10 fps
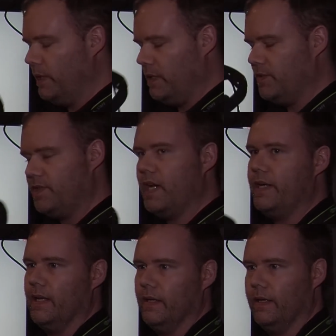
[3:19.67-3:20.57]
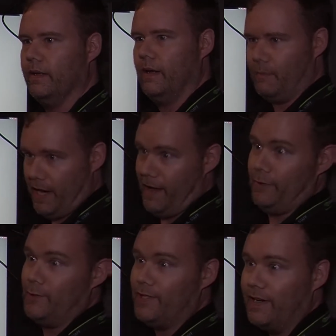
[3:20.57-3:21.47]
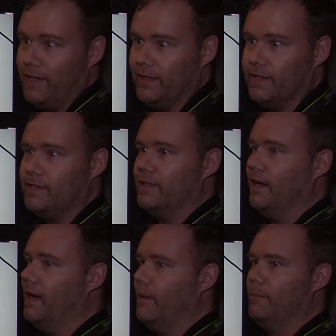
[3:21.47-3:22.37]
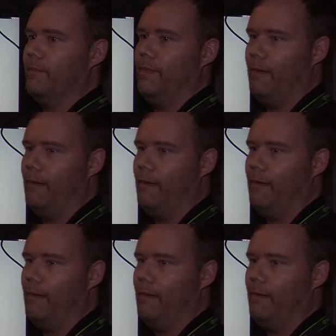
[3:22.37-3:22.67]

when you study it, and I'm going to have you study this, um,